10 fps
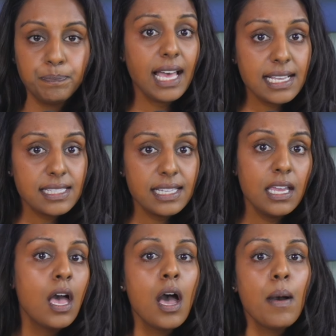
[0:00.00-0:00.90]

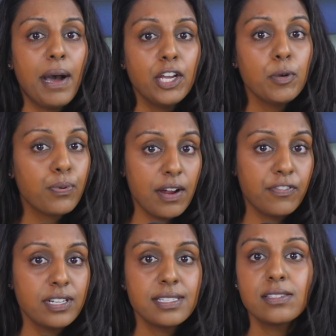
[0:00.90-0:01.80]
Lastly, buyer
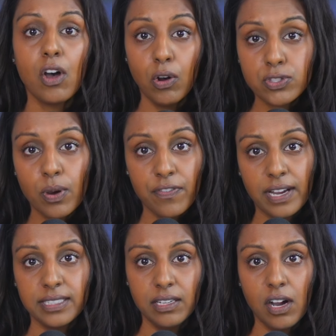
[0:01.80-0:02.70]
preference is also
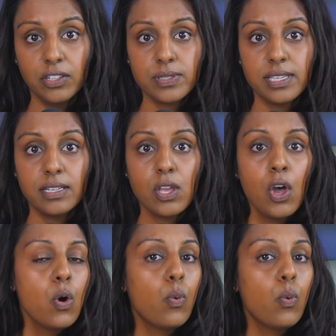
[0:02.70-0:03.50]
affecting condo sales.